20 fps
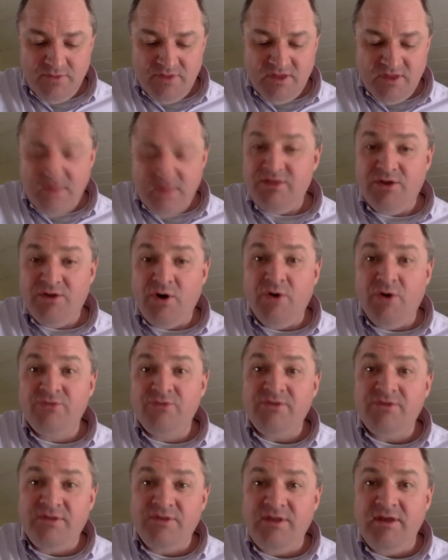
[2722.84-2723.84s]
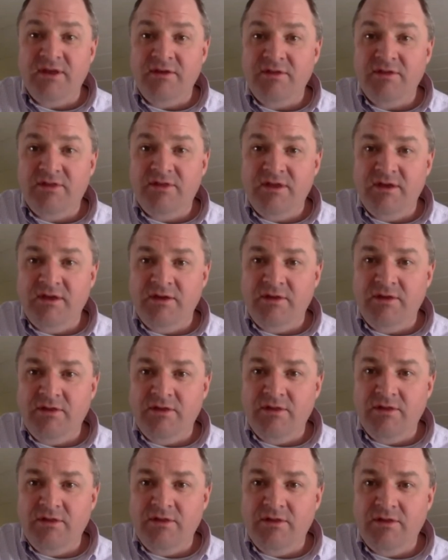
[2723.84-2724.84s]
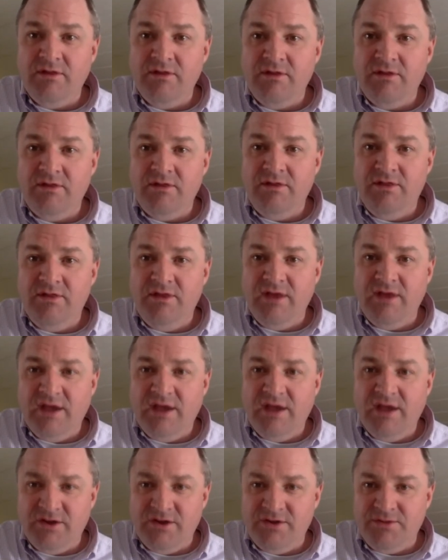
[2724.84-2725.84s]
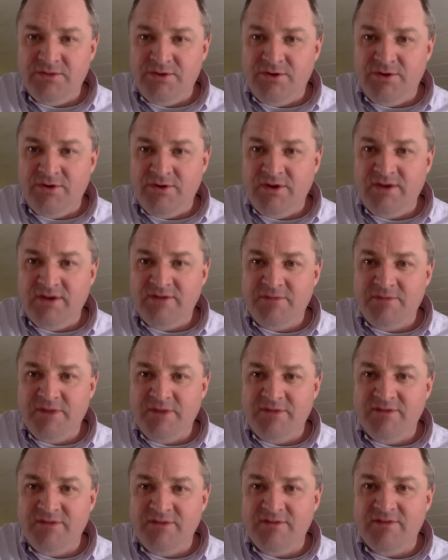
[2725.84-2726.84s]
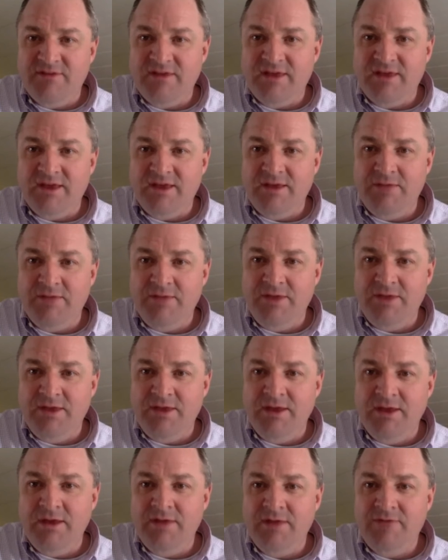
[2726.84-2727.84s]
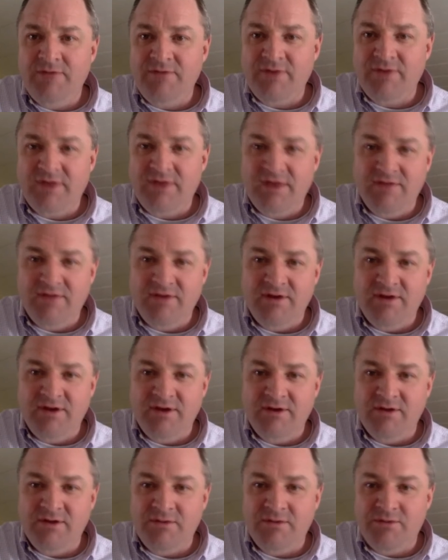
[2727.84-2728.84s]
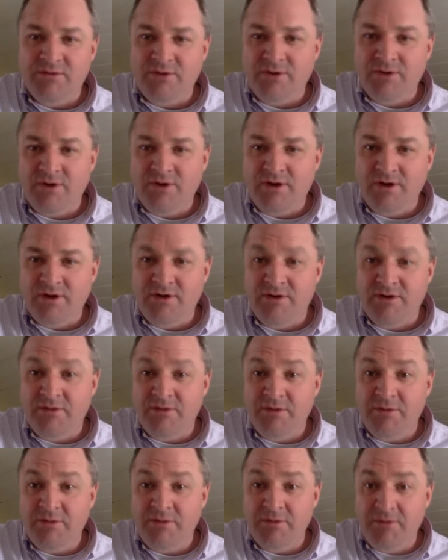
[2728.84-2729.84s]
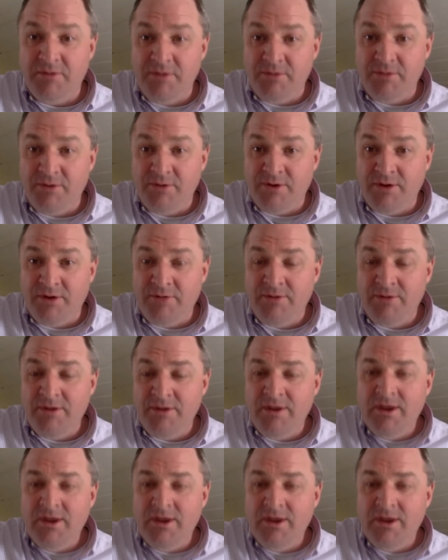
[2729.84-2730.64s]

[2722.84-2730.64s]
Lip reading: Those are the eligible expenses that can be forgiven under the PPP program.